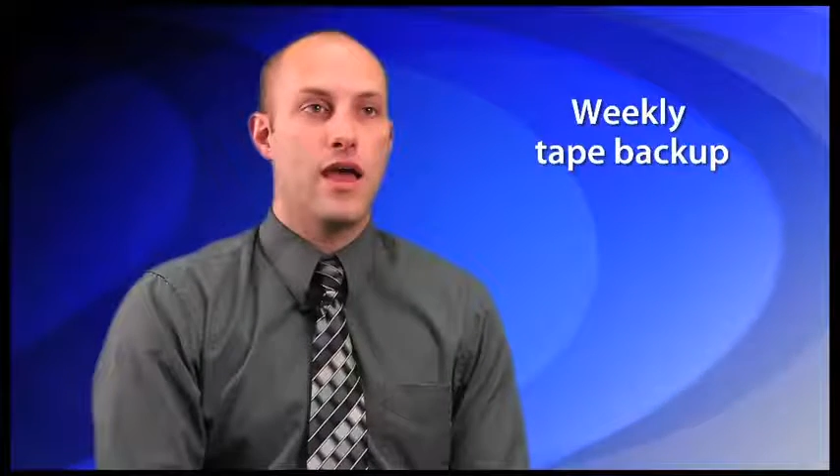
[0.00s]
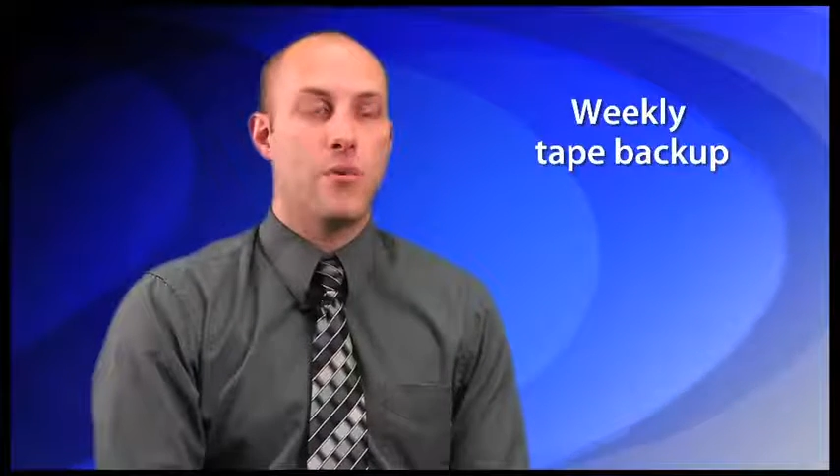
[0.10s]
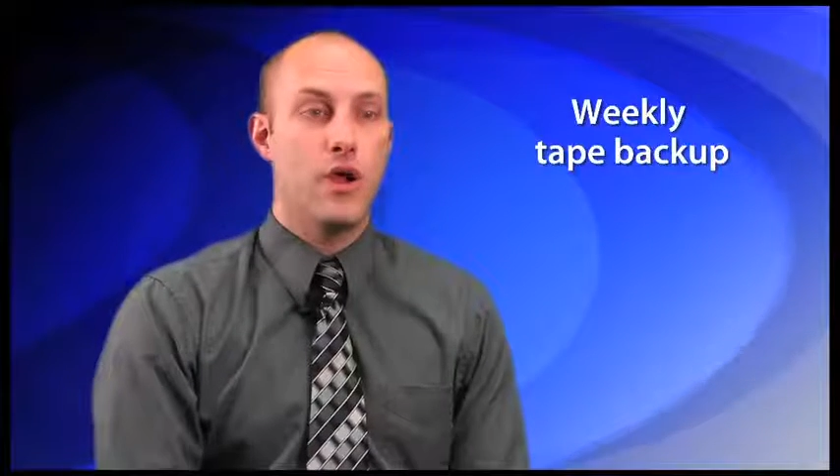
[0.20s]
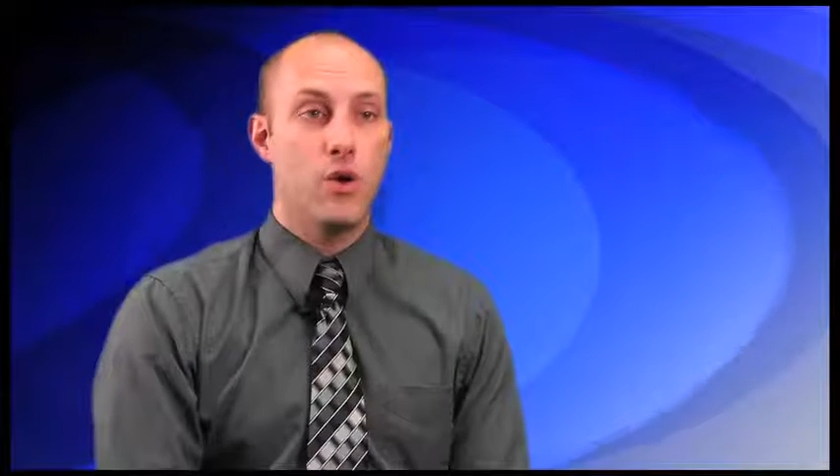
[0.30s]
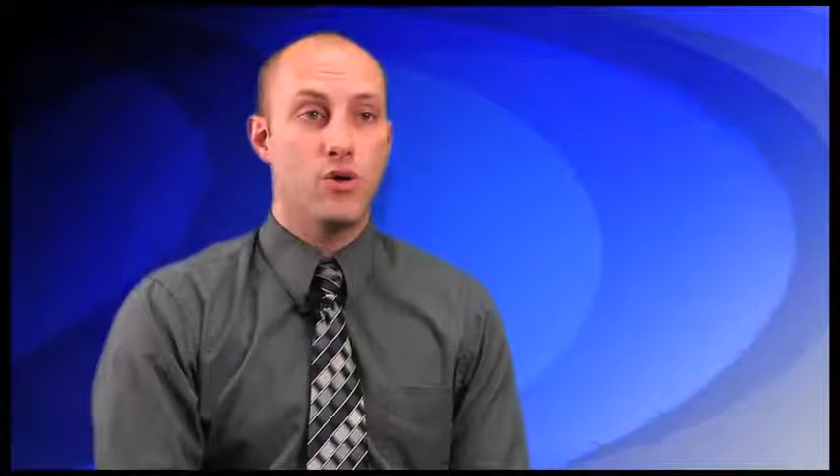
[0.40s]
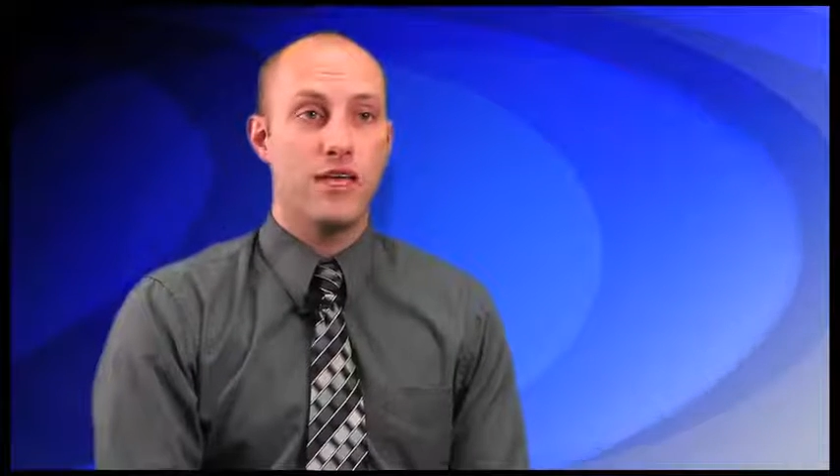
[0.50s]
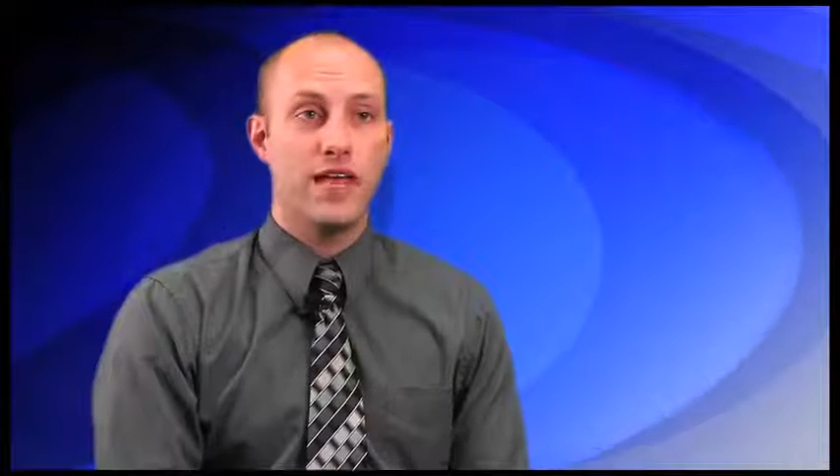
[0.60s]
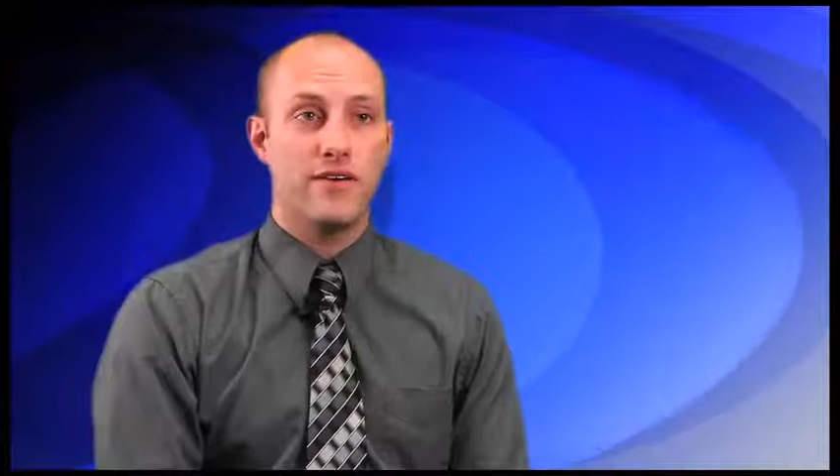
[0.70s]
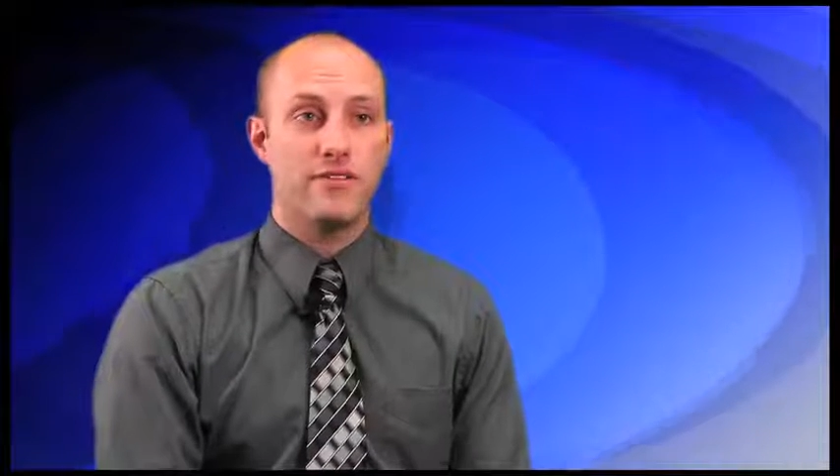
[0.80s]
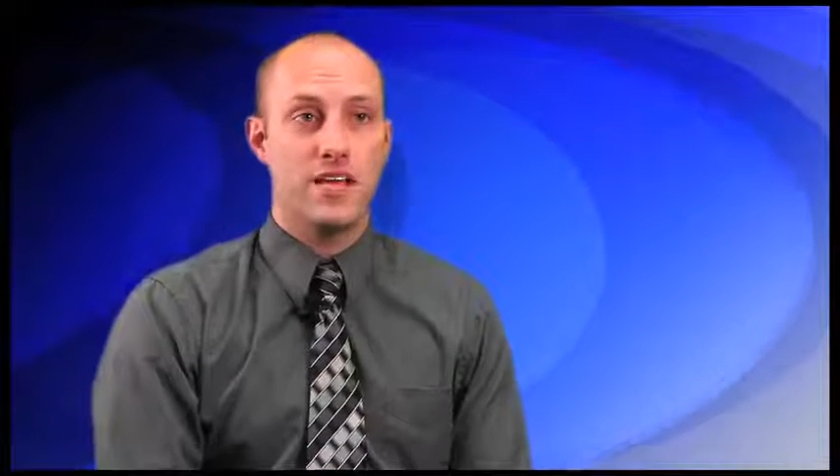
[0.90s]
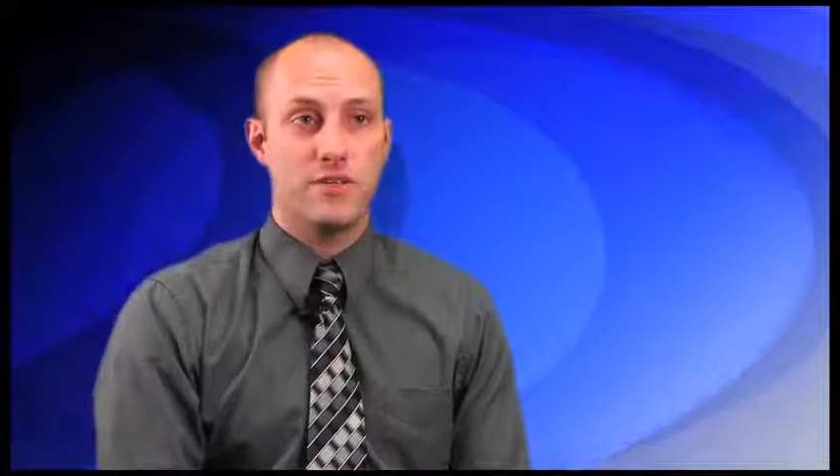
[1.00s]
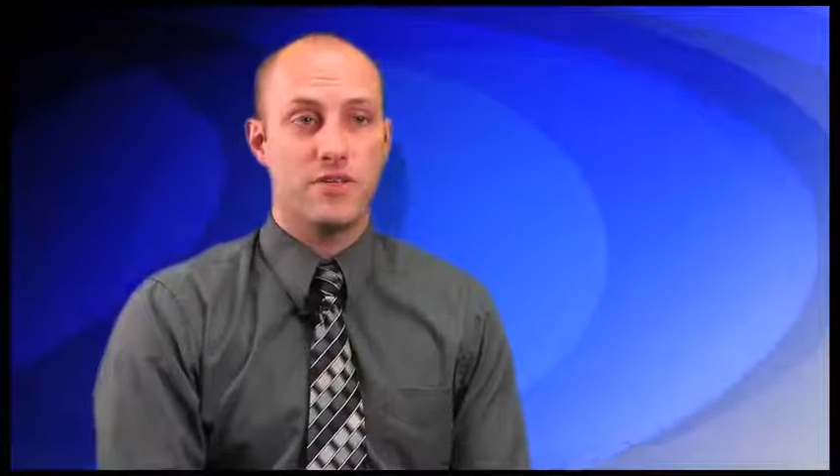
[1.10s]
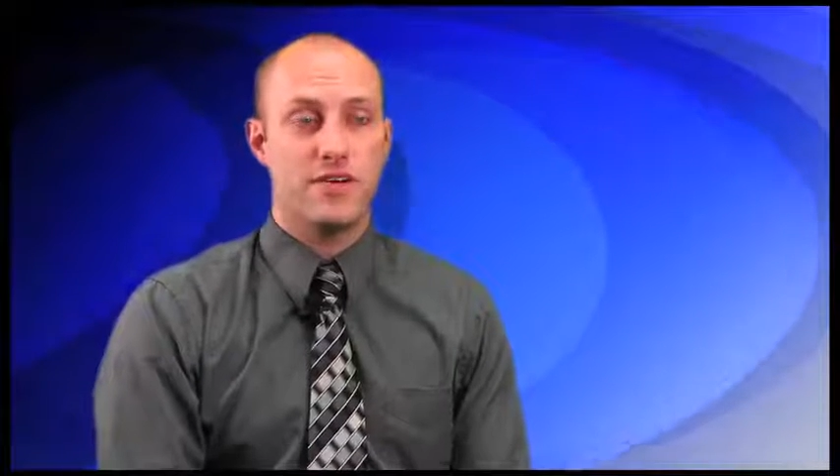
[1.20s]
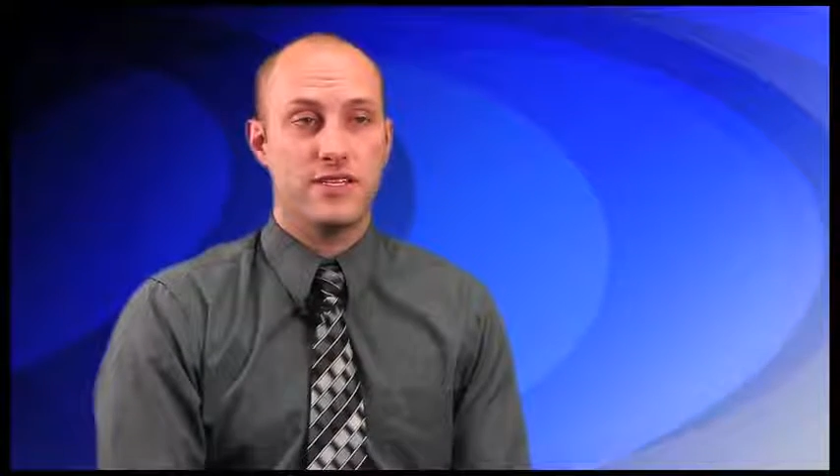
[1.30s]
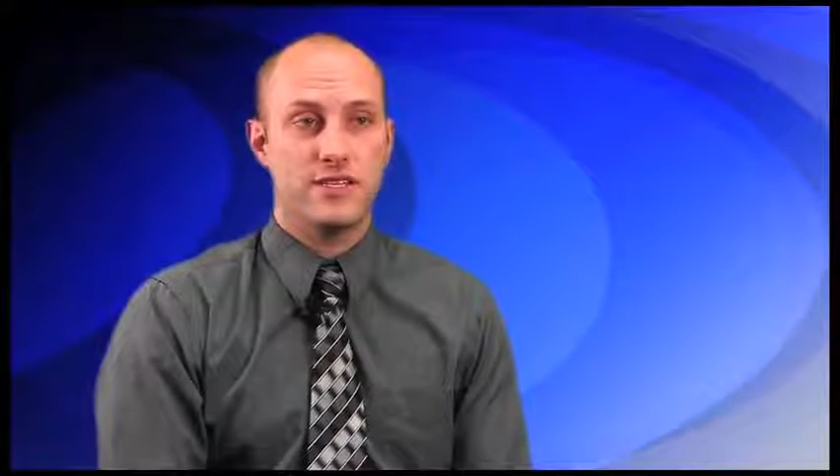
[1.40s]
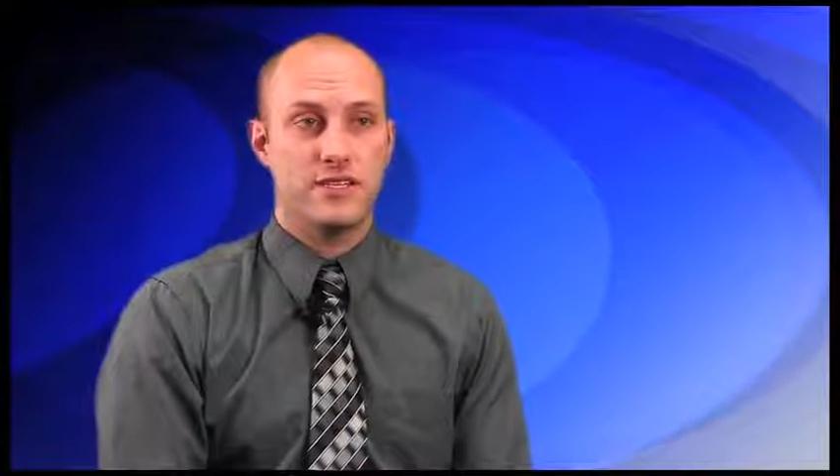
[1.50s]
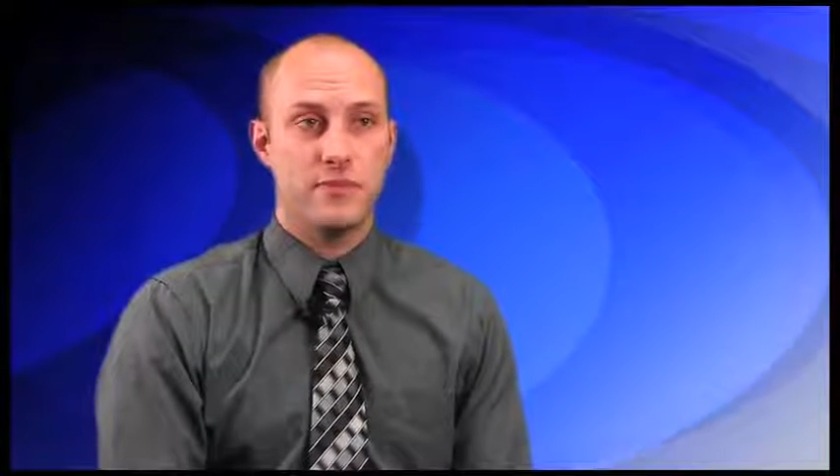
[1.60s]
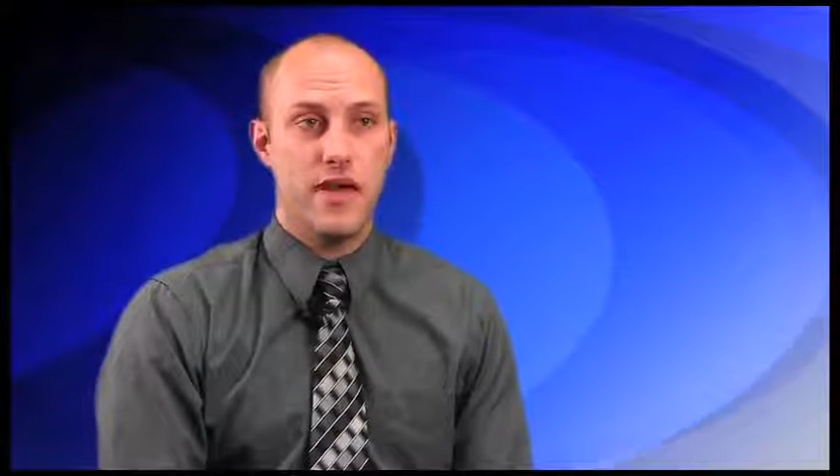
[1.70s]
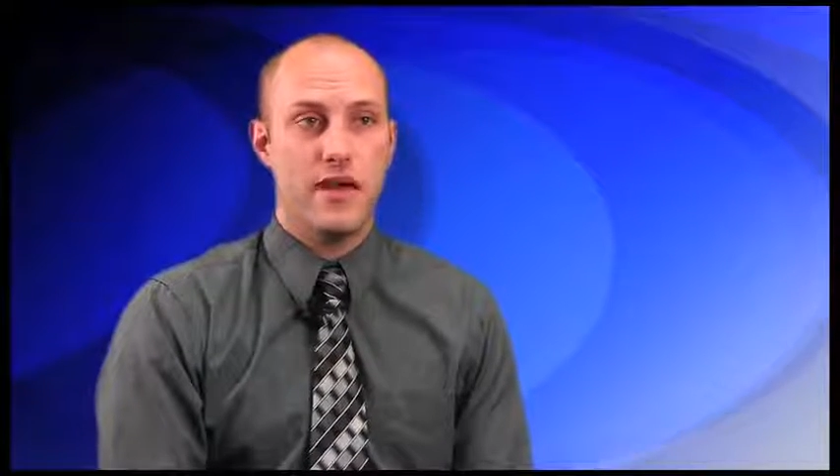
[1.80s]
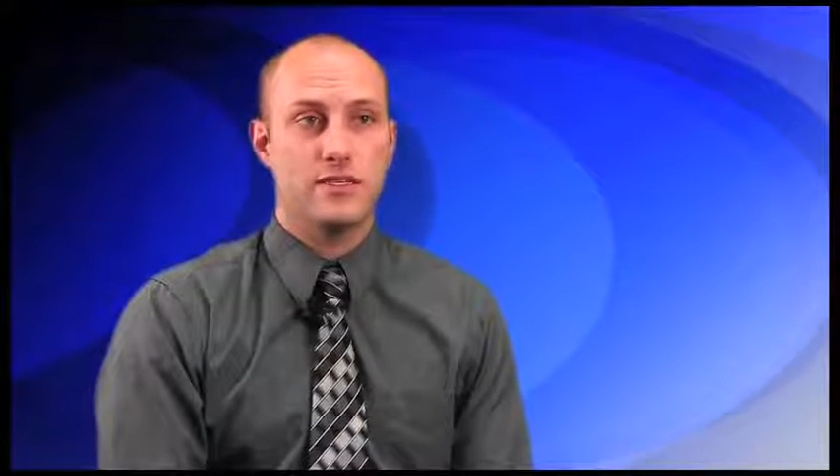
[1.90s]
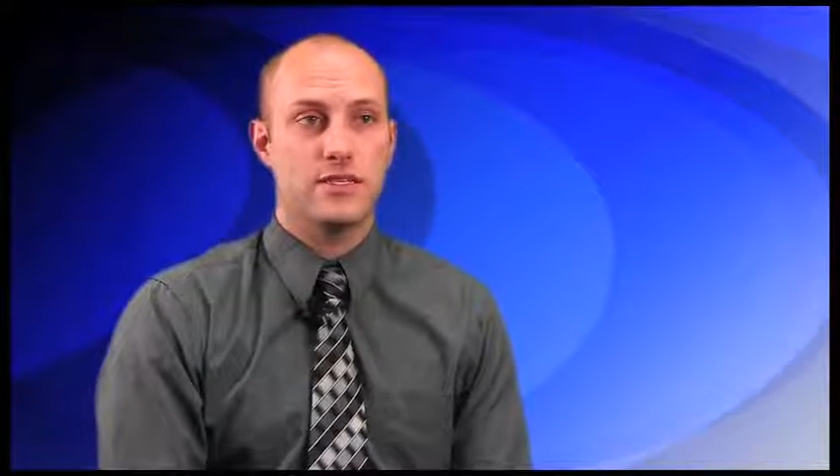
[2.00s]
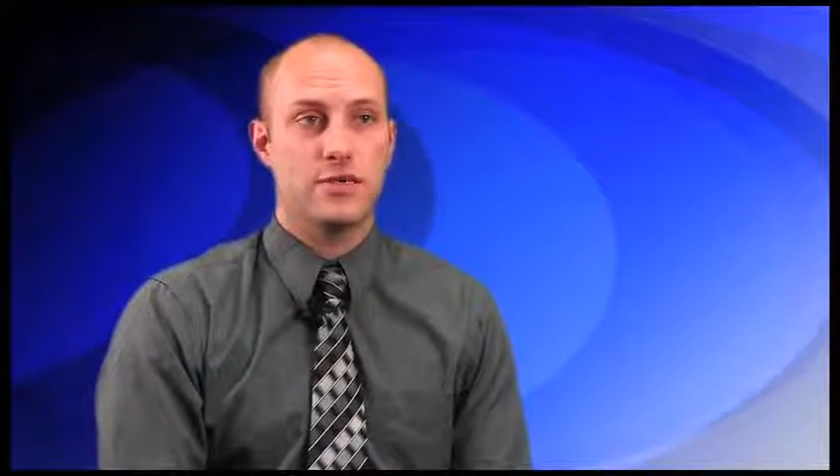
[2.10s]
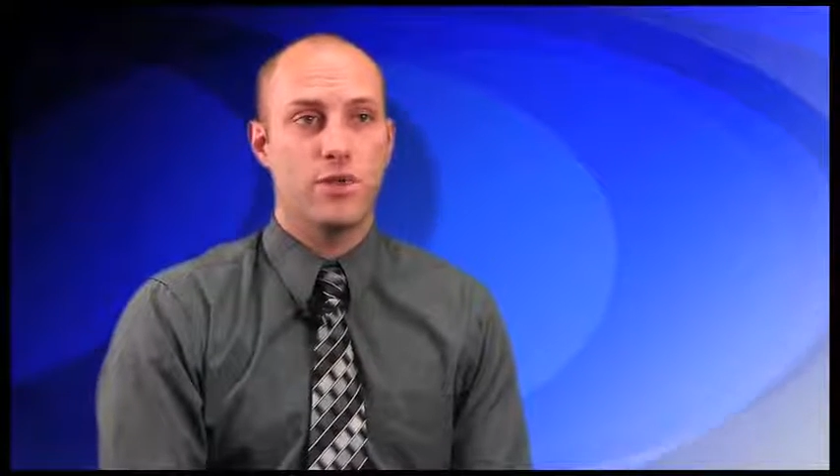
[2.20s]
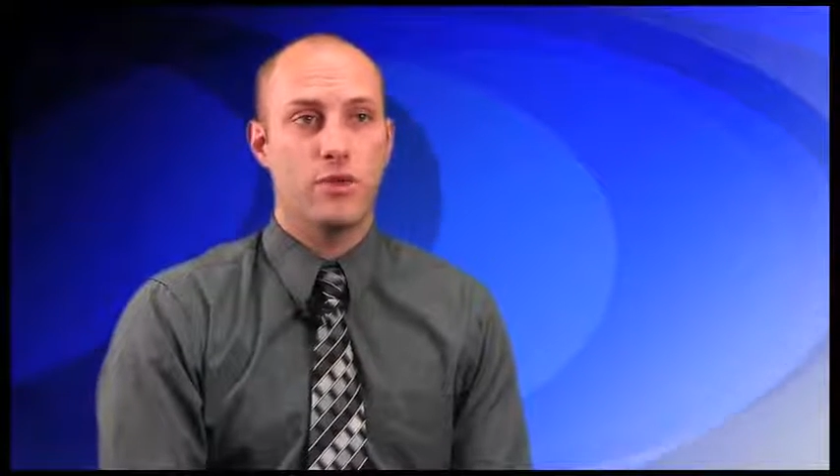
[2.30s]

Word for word: We only have tape devices in Madison.